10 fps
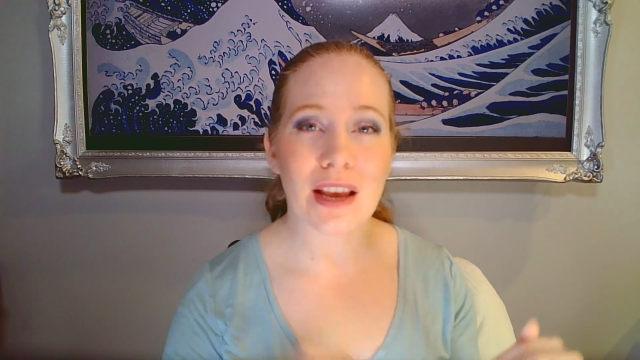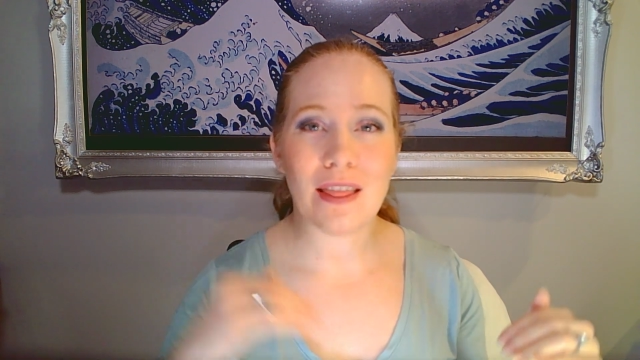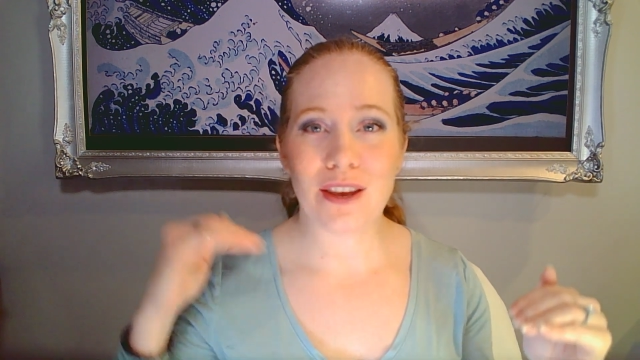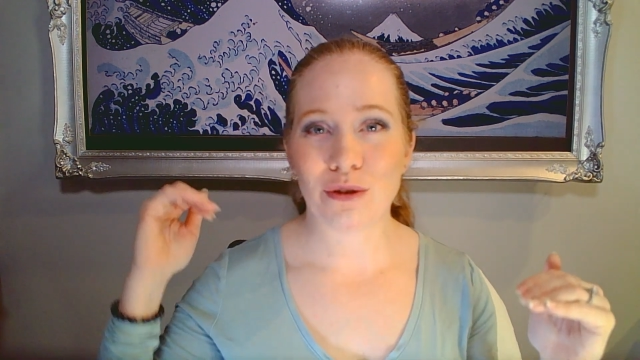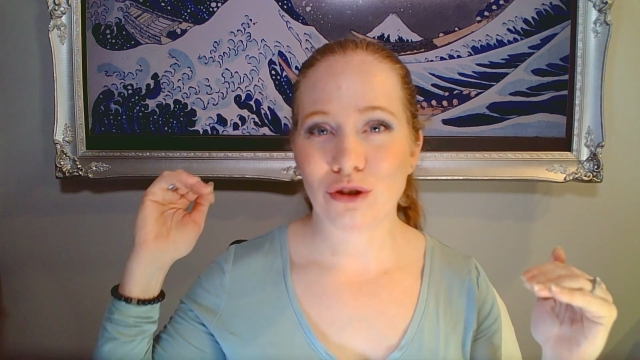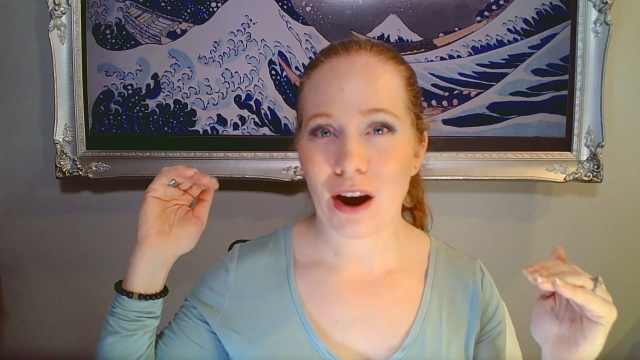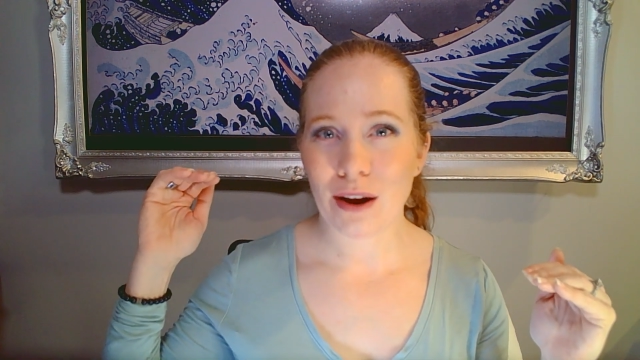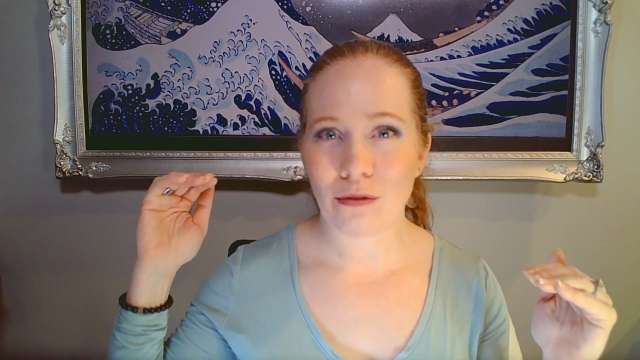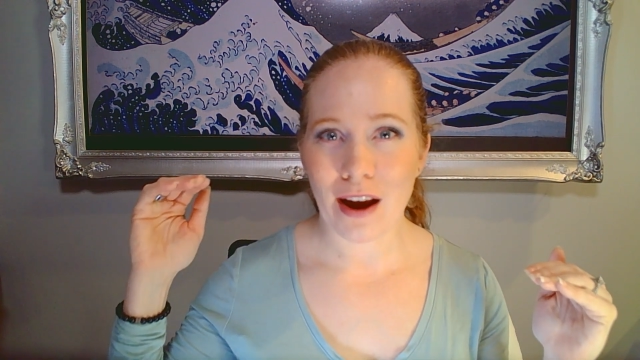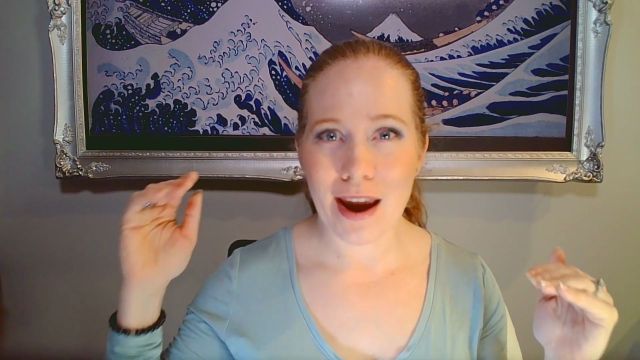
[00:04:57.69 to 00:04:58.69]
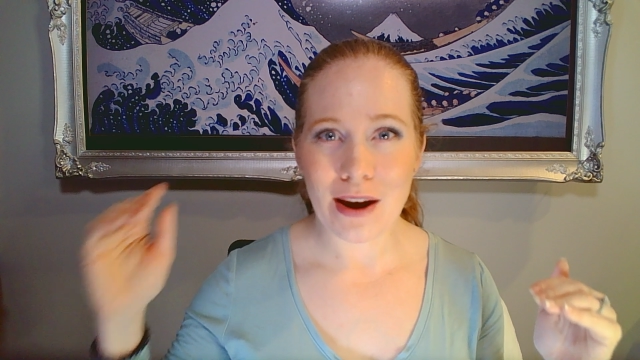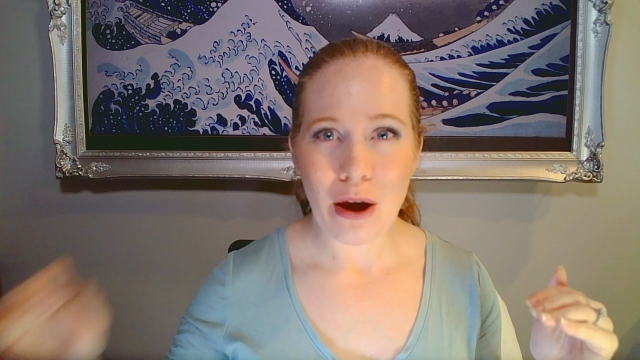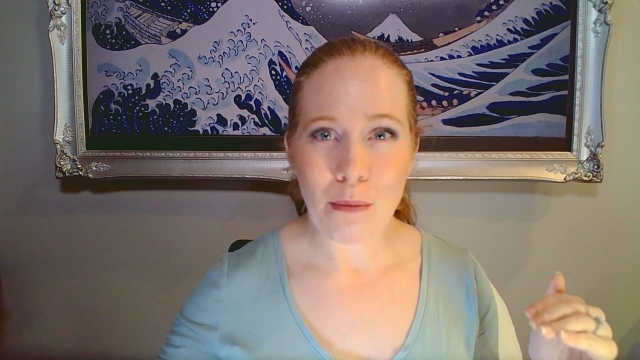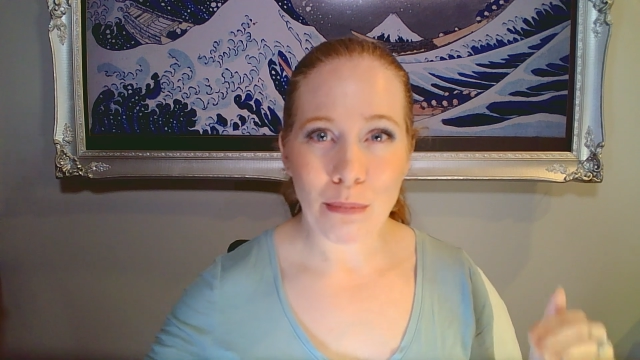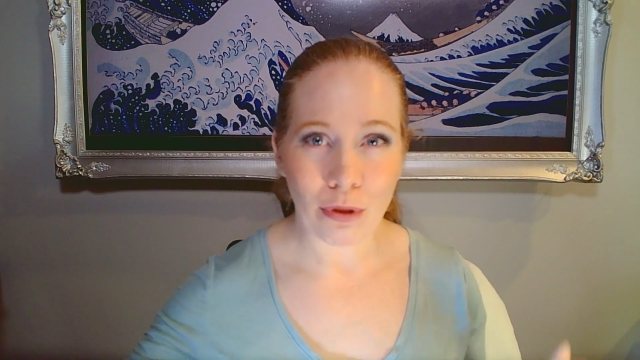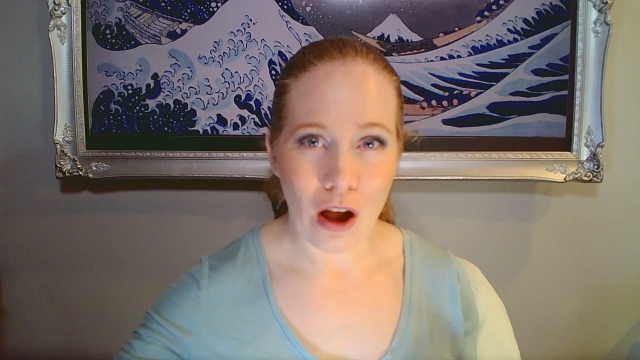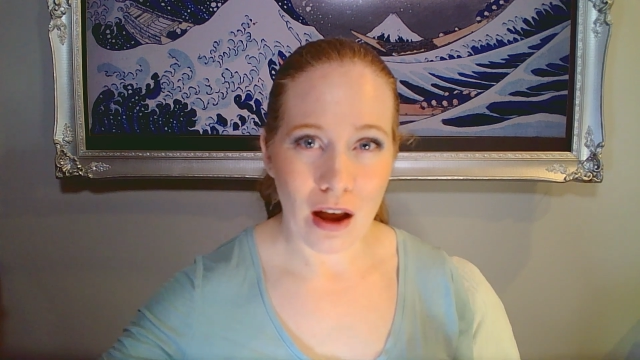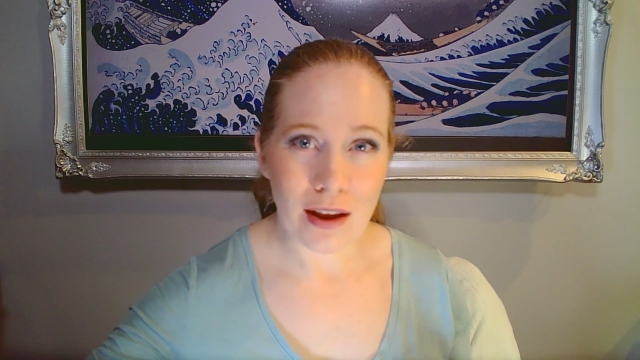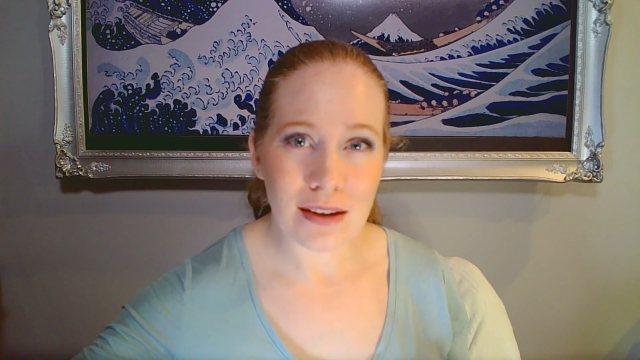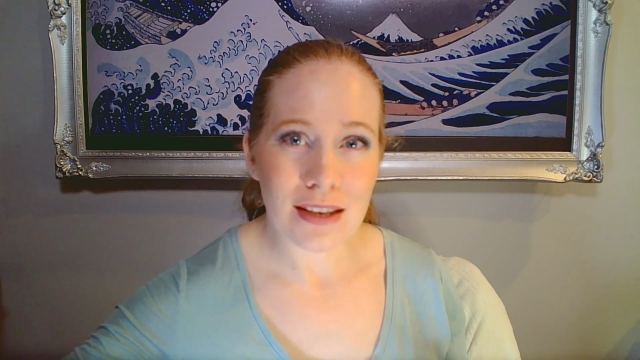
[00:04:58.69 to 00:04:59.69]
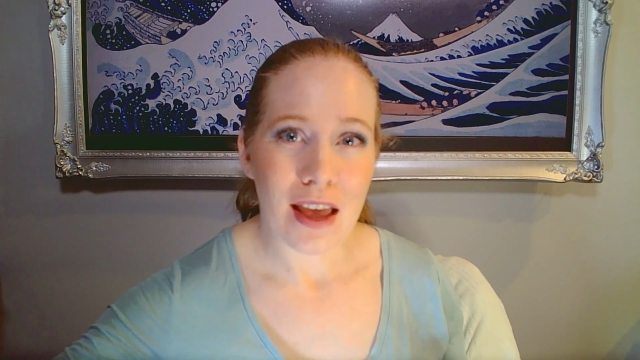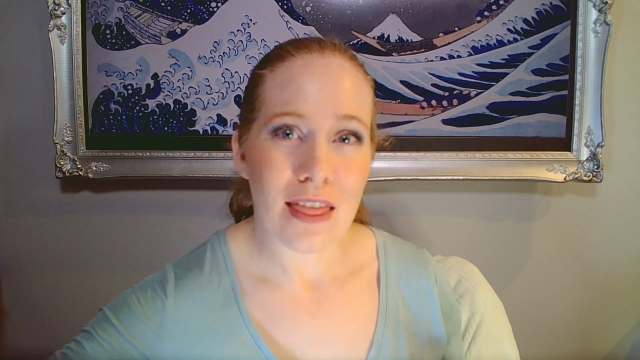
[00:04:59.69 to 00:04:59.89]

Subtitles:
and then you try to write blogs